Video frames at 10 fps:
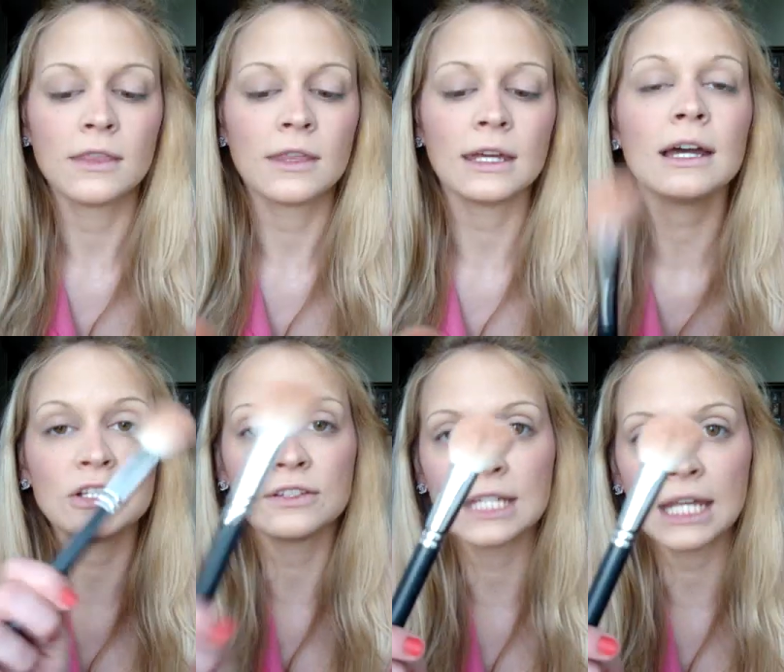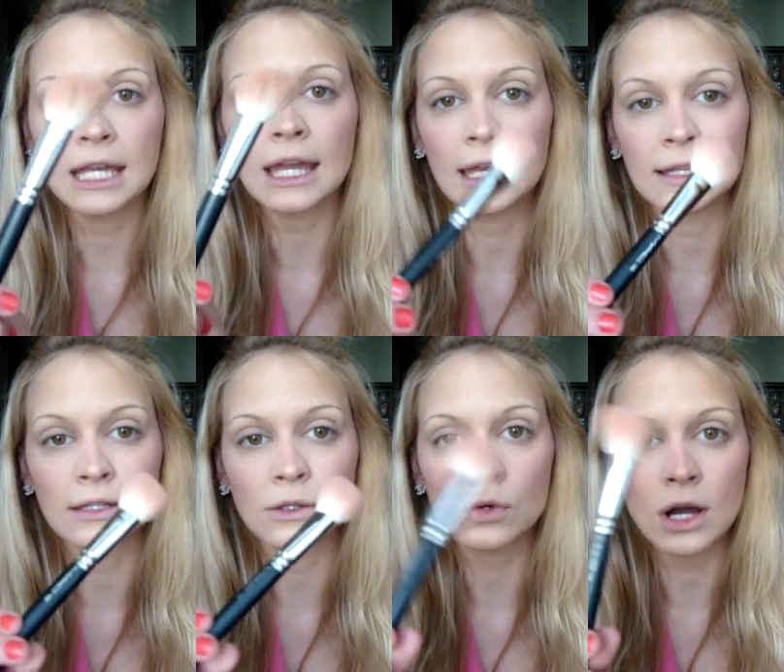Then I just take a
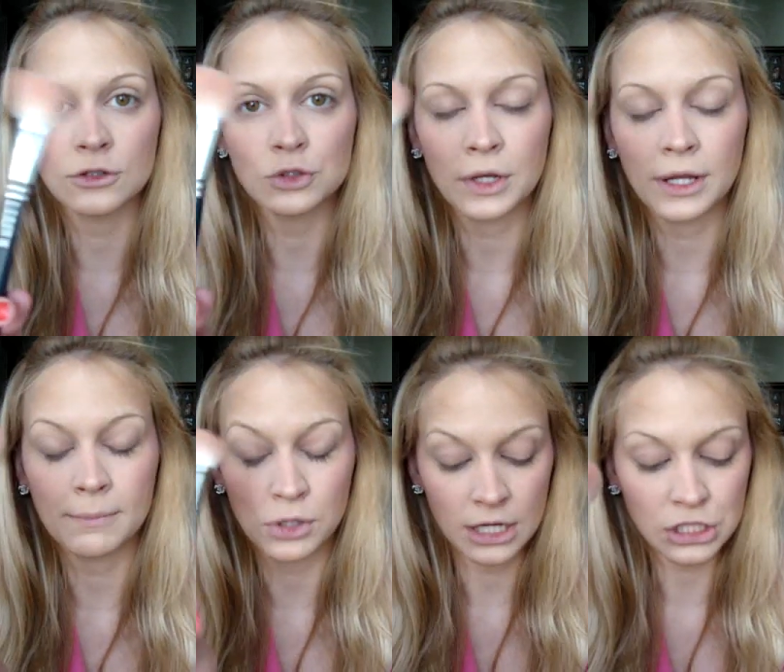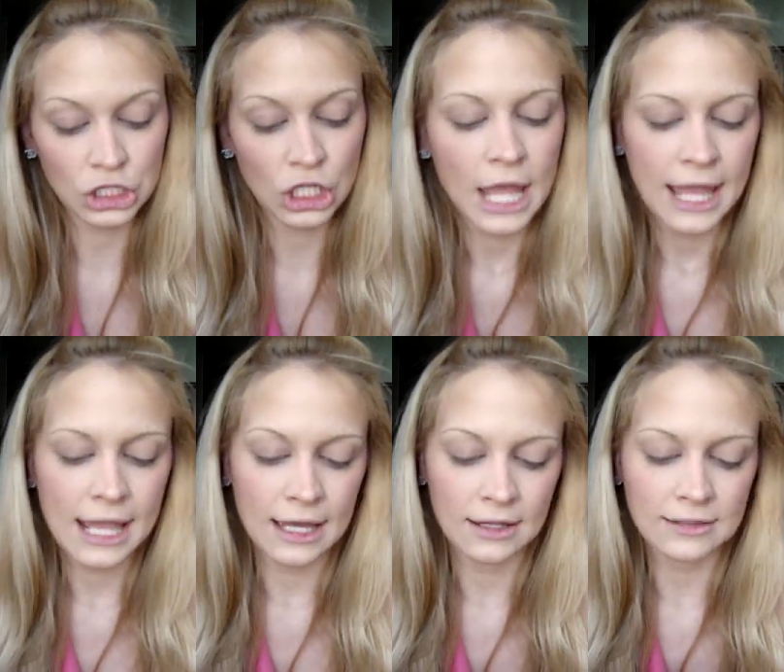little contouring brush
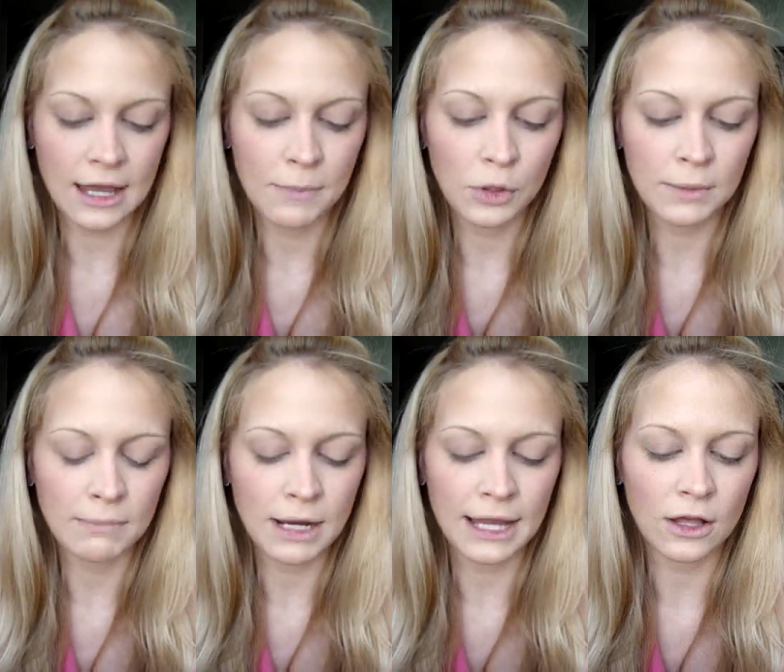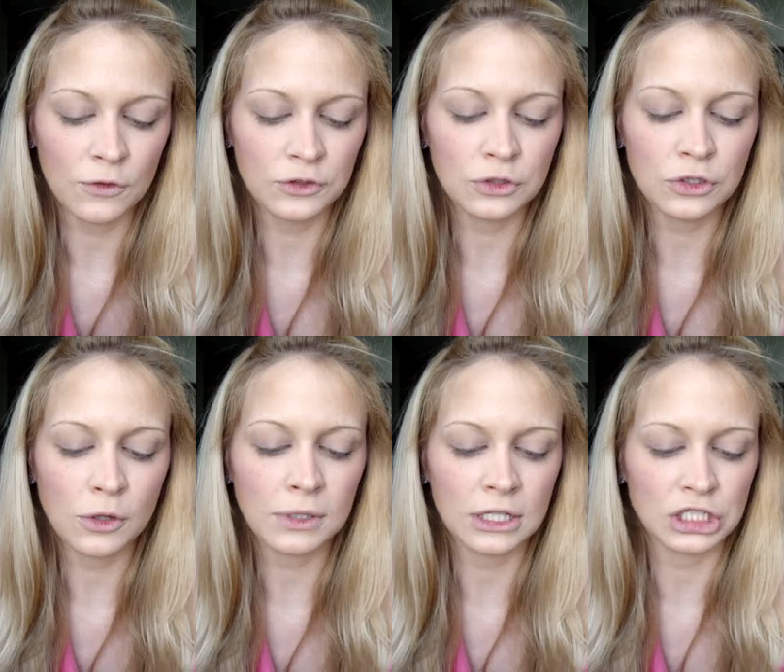and I put my e.l.f.
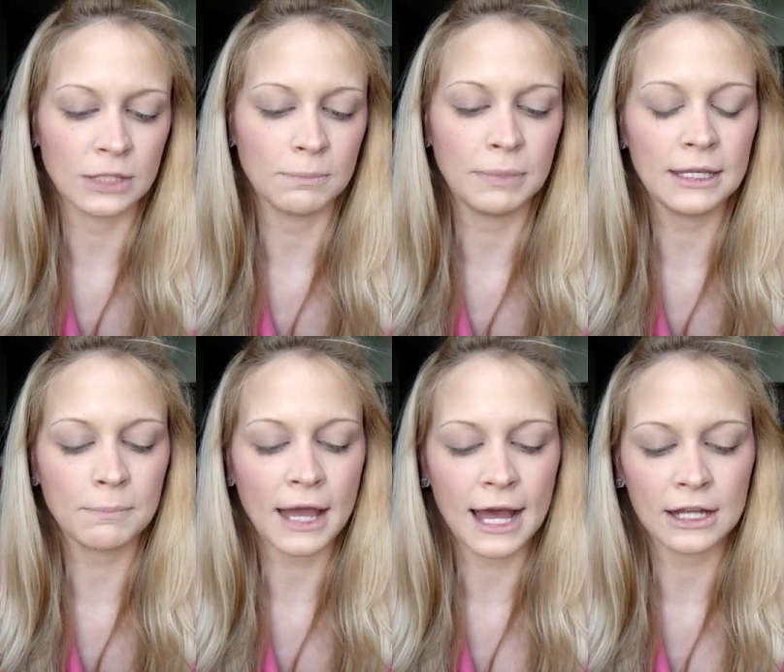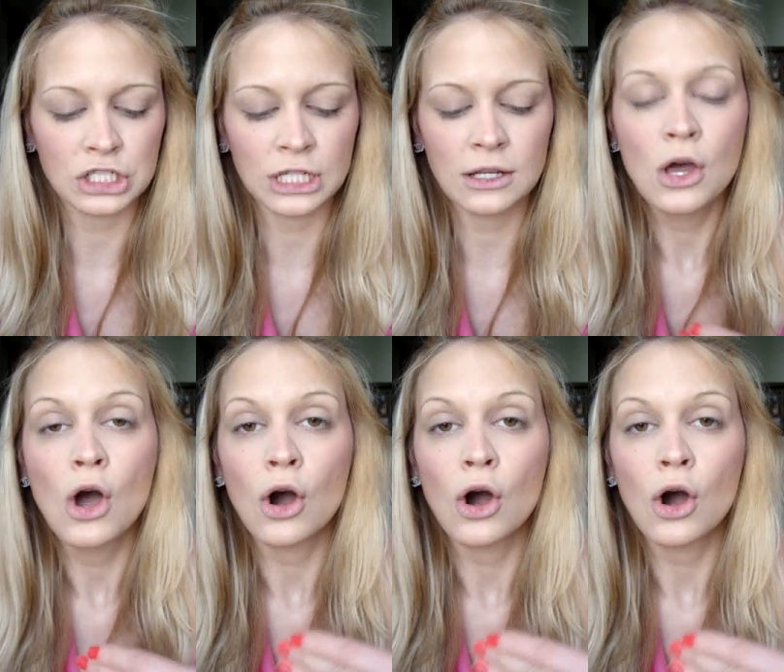Studio blush in Pink Passion